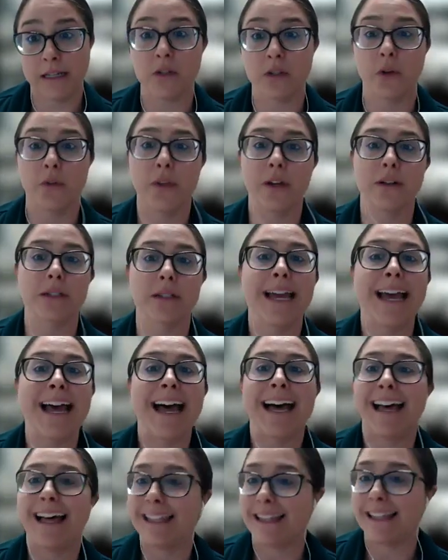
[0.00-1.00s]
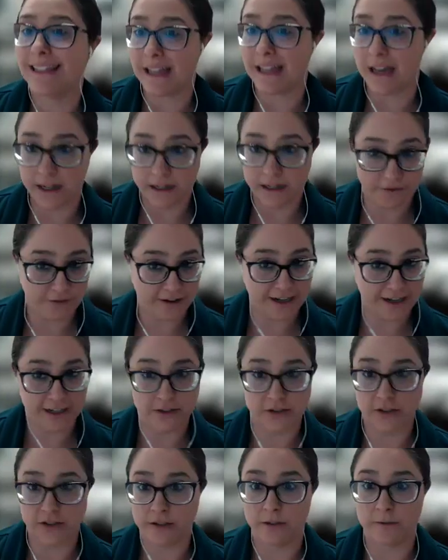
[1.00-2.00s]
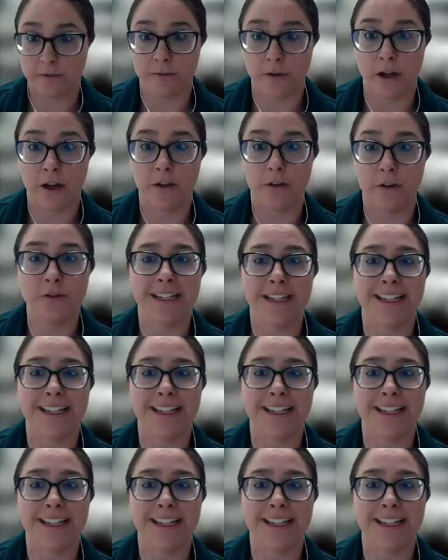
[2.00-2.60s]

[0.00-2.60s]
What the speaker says: So there's a lot of factors involved.